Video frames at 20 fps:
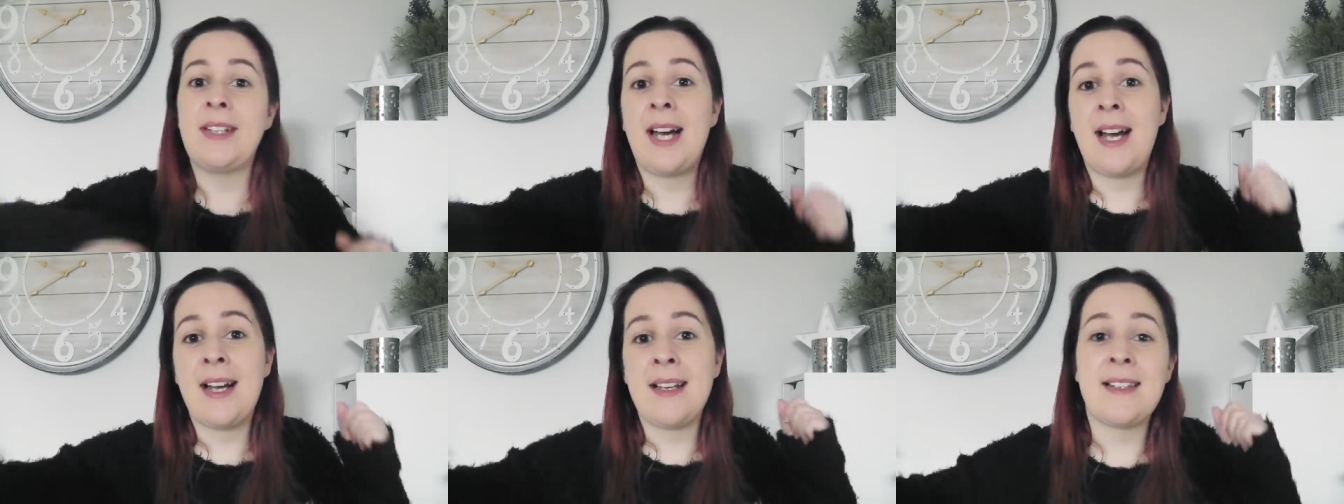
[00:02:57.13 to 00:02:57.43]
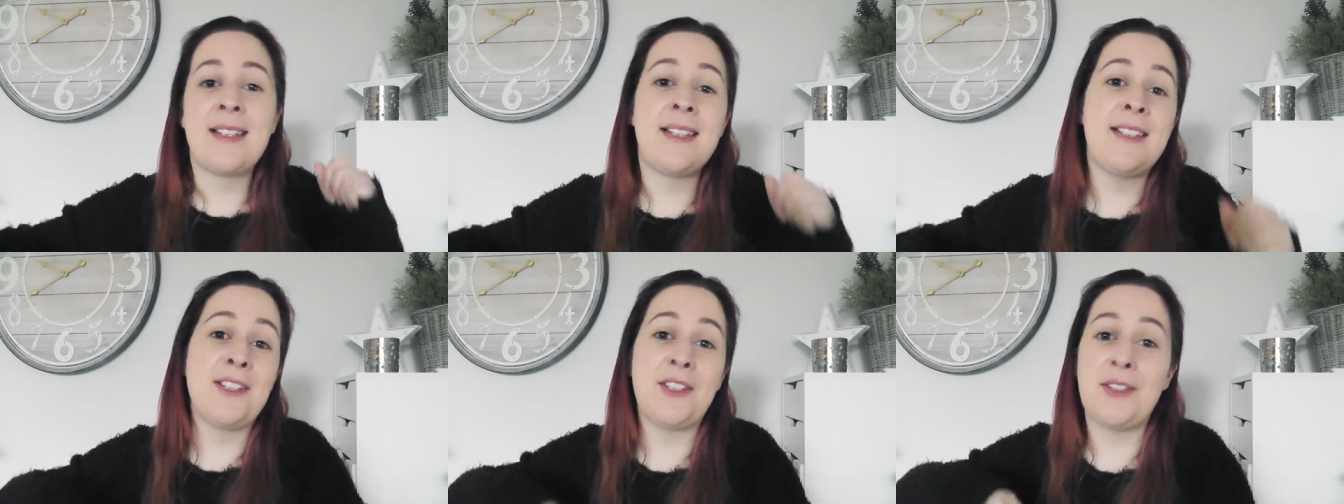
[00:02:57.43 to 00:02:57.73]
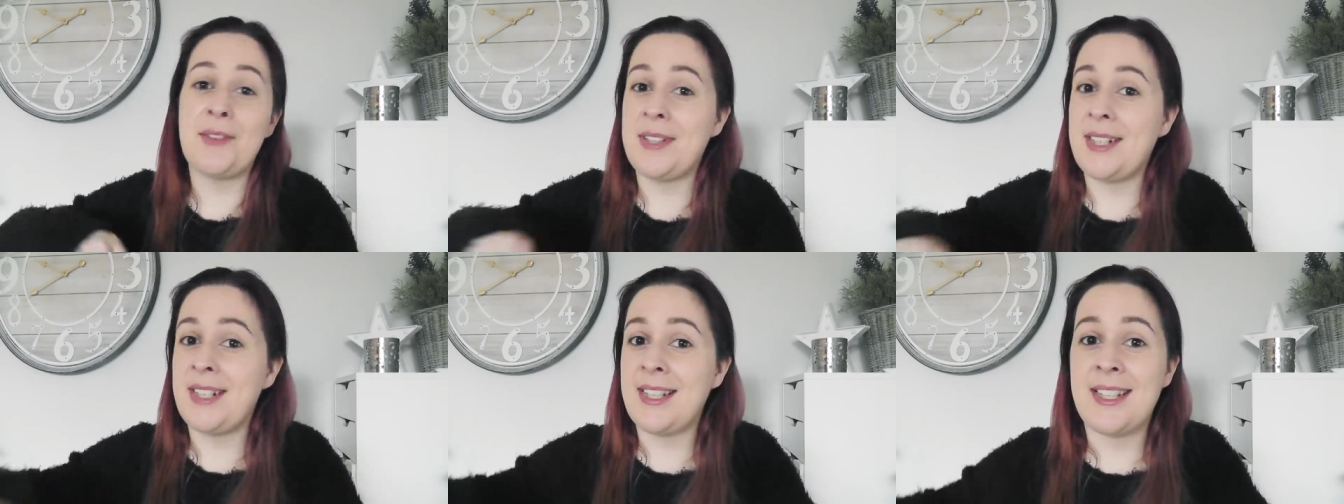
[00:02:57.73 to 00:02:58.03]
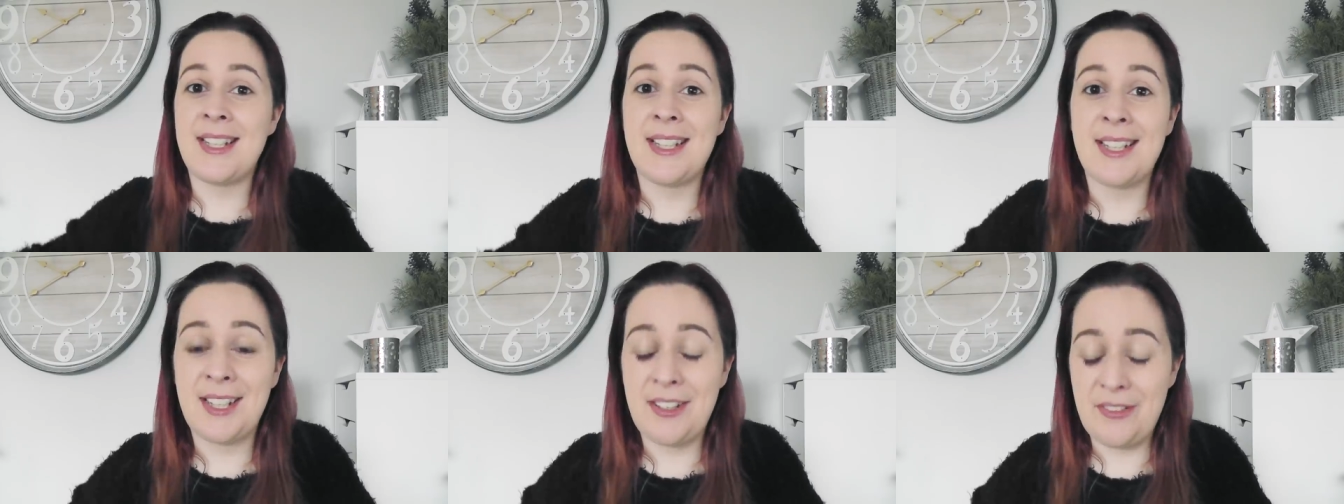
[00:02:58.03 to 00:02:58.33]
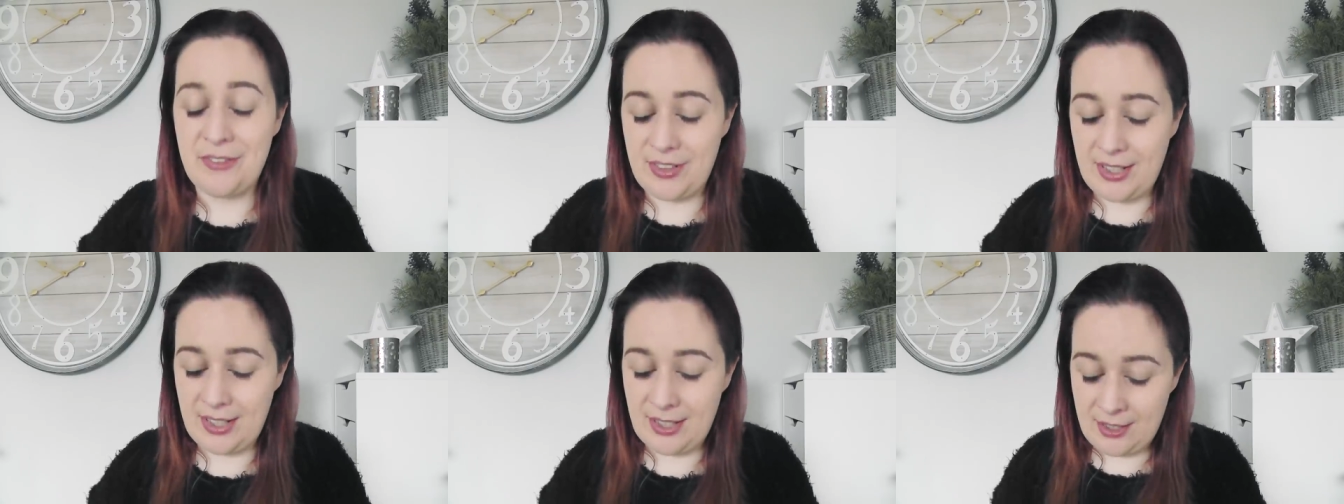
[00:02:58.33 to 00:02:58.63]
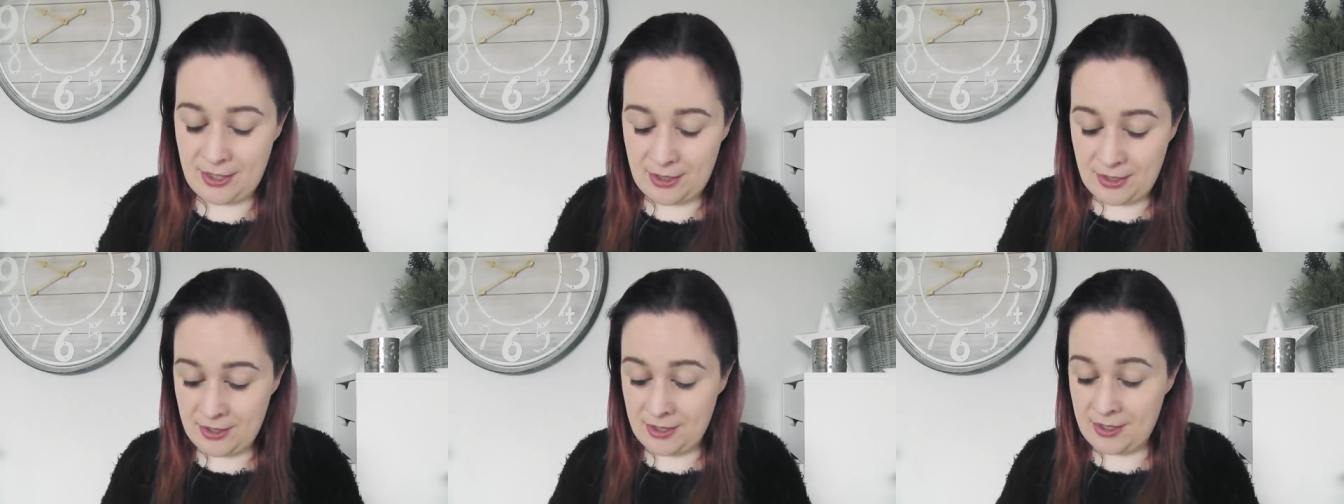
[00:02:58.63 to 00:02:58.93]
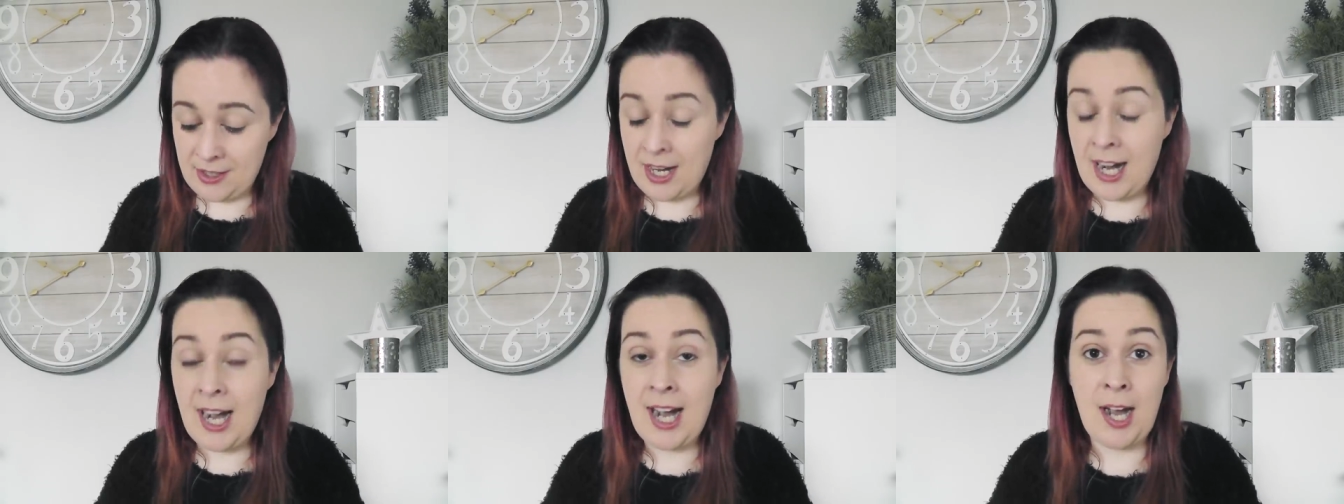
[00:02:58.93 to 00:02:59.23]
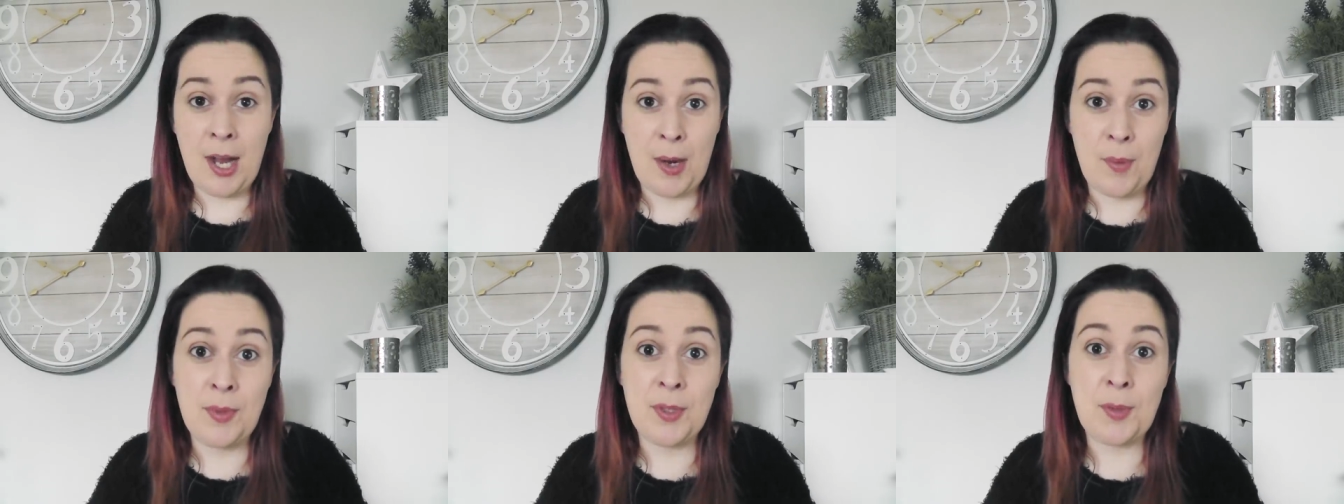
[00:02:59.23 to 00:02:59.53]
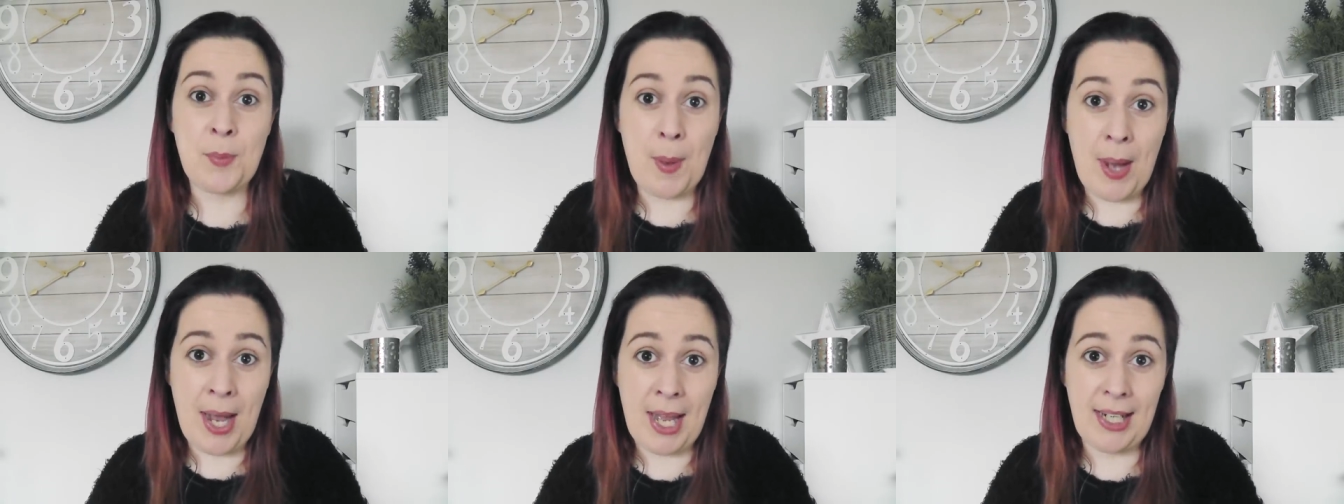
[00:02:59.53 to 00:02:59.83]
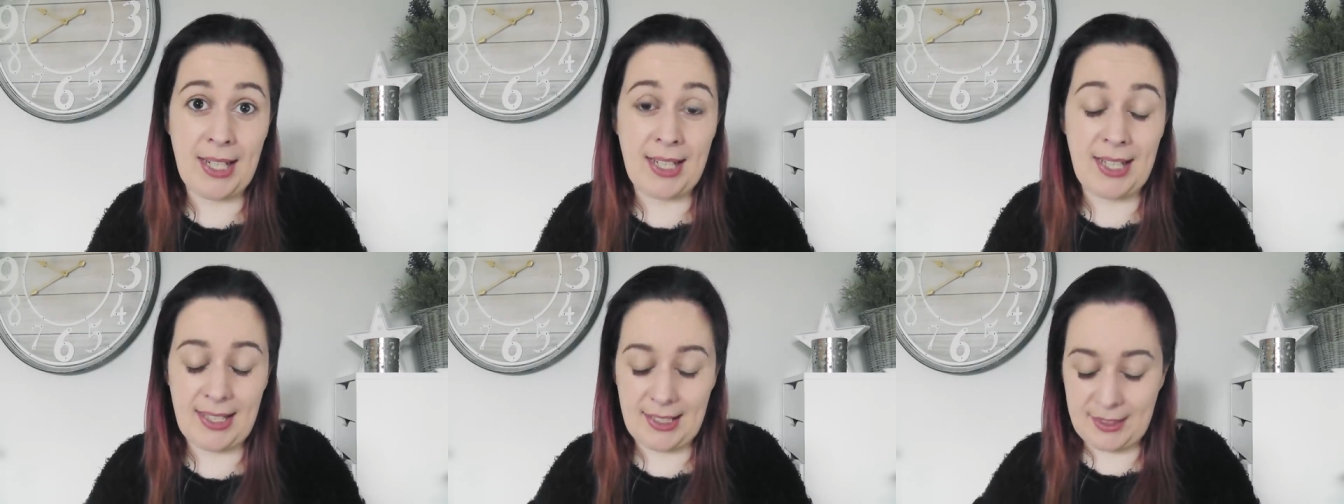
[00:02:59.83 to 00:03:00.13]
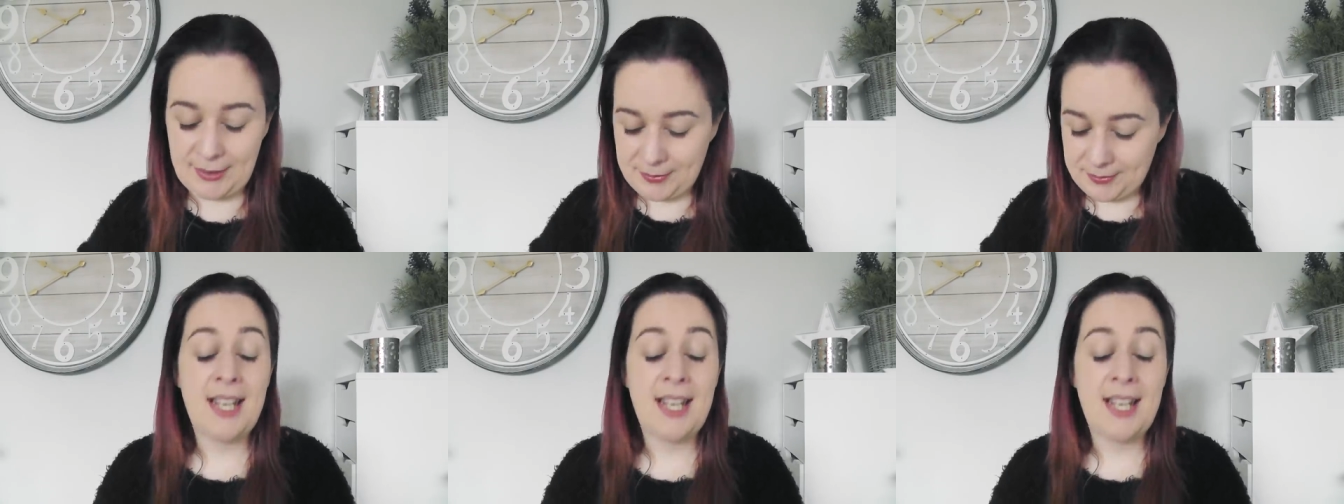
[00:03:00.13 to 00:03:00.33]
as he's doing his deliveries. So I was panicking.